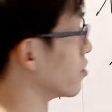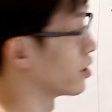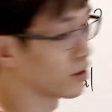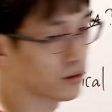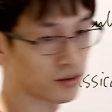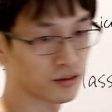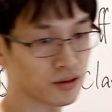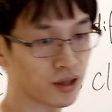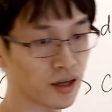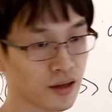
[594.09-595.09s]
right? 2 to
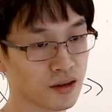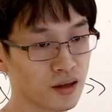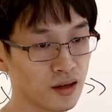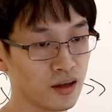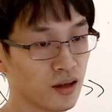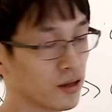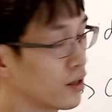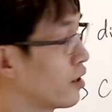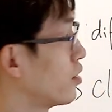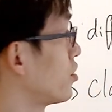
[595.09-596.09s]
the n. And
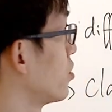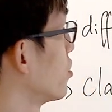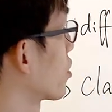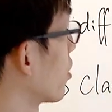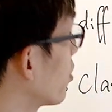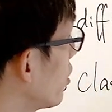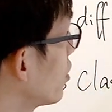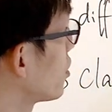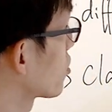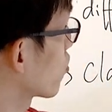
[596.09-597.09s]
then to
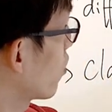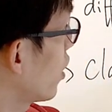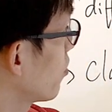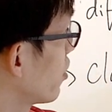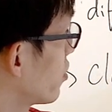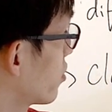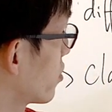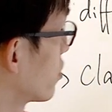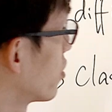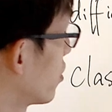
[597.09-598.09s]
completely describe
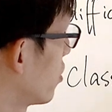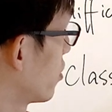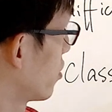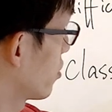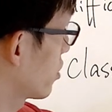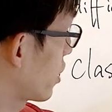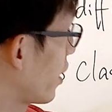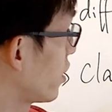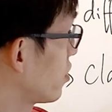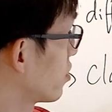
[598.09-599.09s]
this
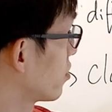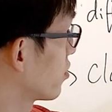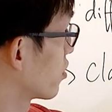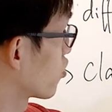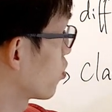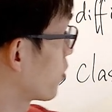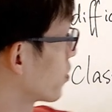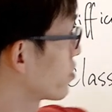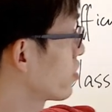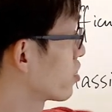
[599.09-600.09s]
state, the
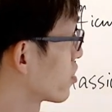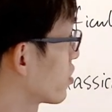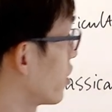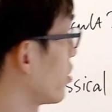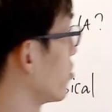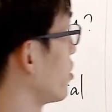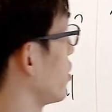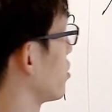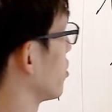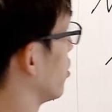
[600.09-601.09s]
superposition state, you need